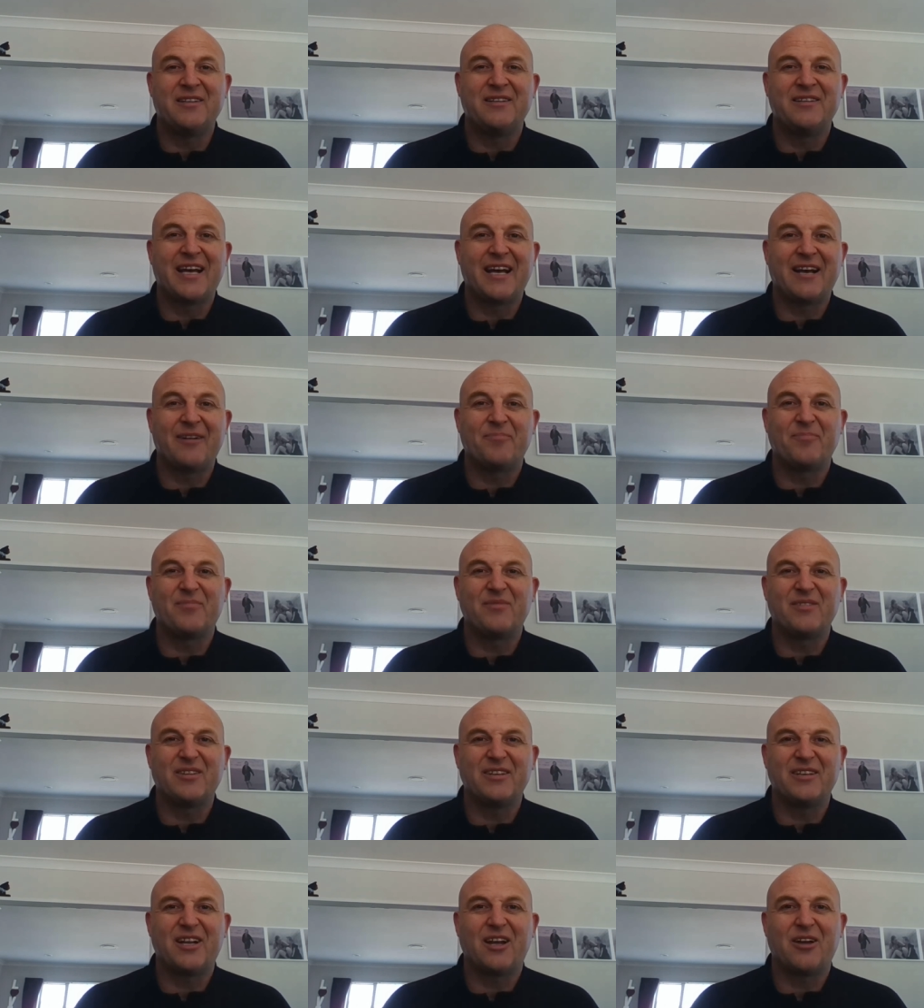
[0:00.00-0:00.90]
in
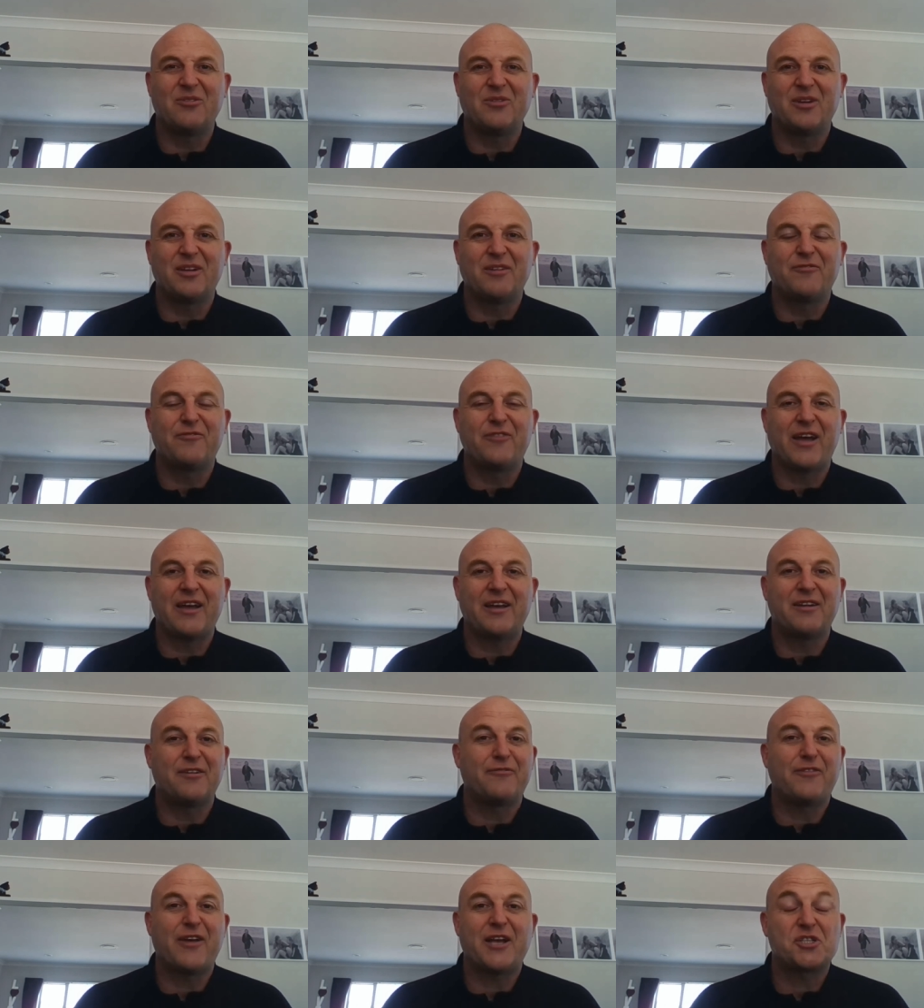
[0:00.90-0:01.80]
um, you know in,
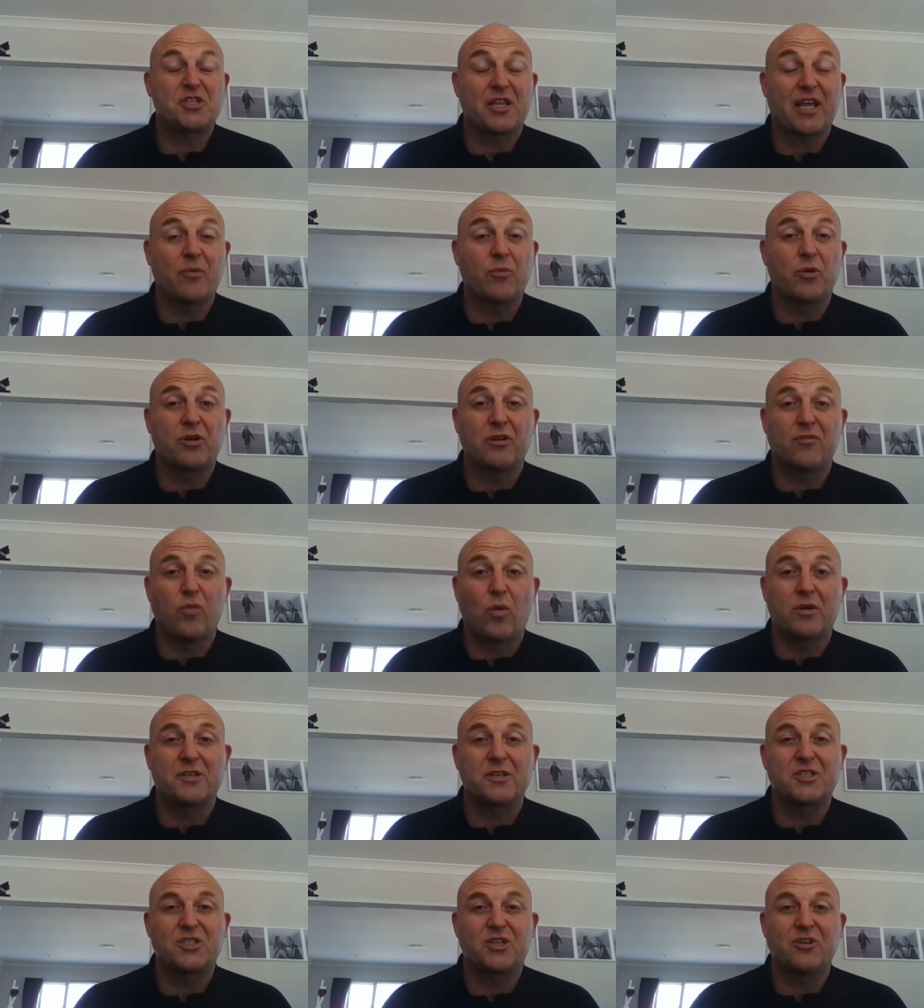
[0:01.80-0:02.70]
fa- in a fashion they wouldn't have
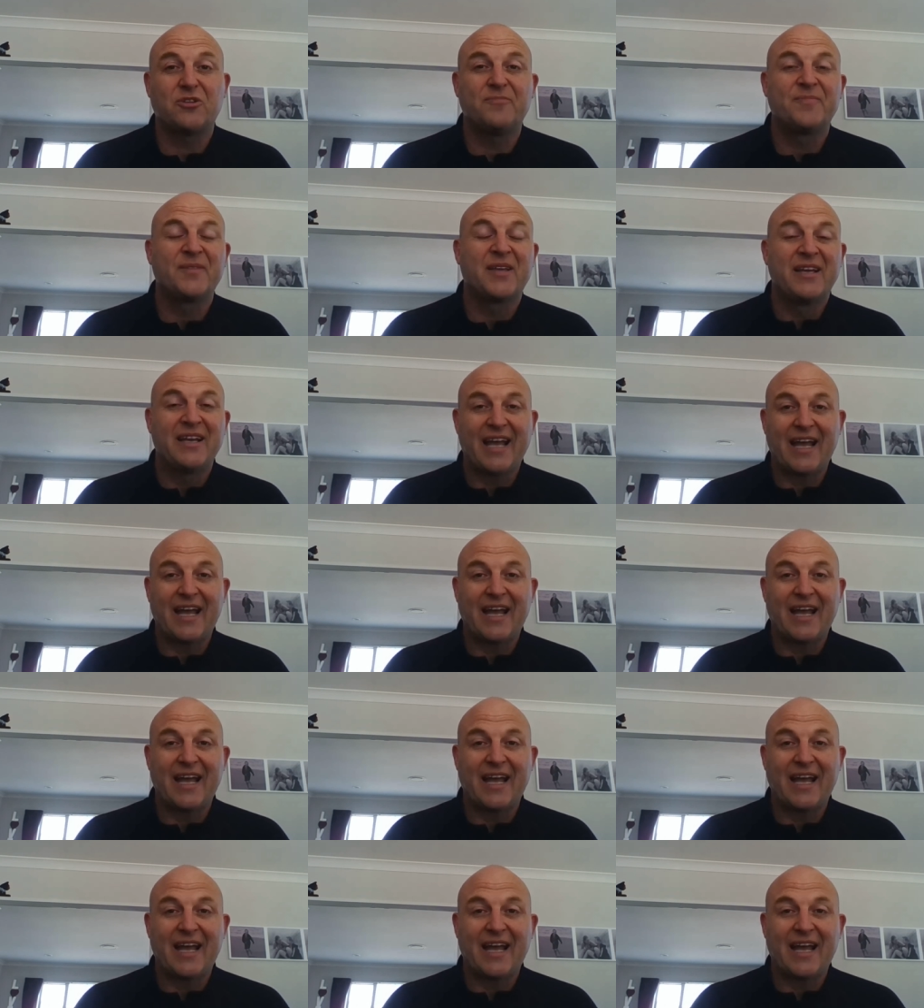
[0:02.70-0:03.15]
wanted to,